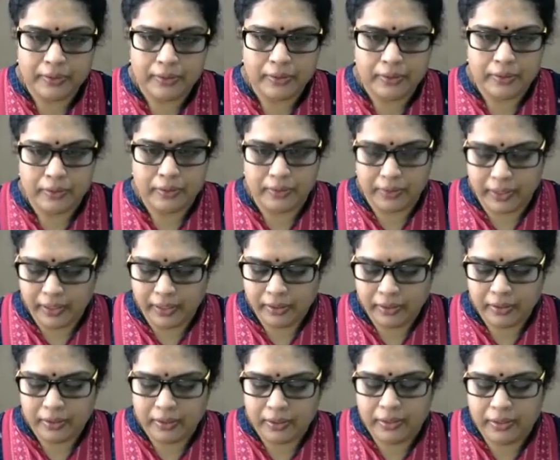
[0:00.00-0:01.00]
Okay,
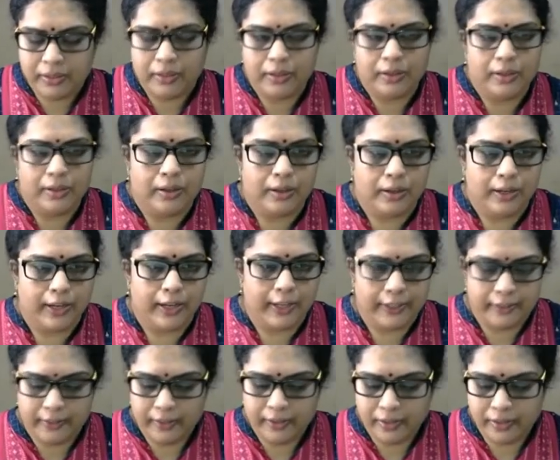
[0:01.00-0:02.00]
and then
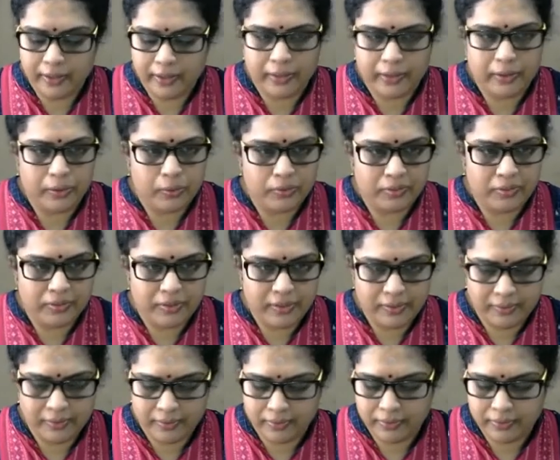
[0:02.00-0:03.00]
I close
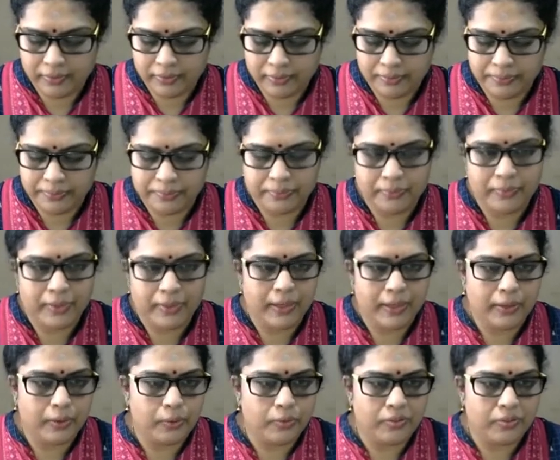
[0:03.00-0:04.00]
this, I
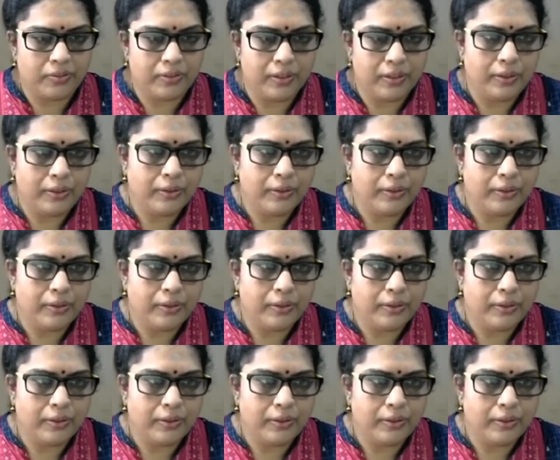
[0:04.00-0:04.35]
close the